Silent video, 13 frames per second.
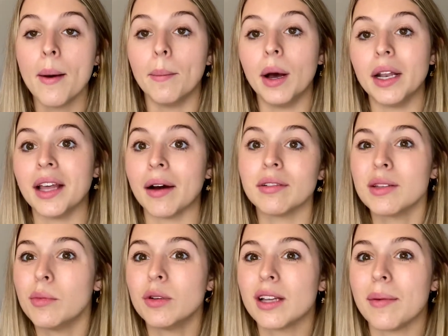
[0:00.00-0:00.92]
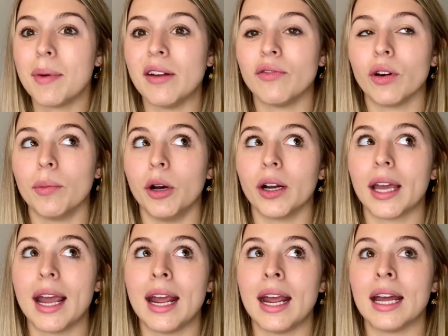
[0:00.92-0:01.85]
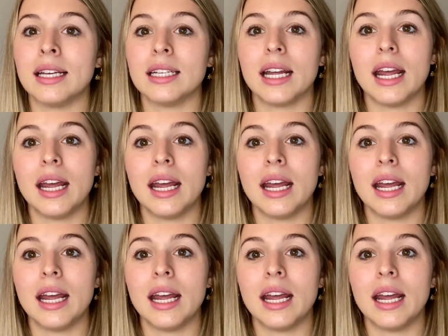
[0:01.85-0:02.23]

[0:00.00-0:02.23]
But that was the most I paid for a book, and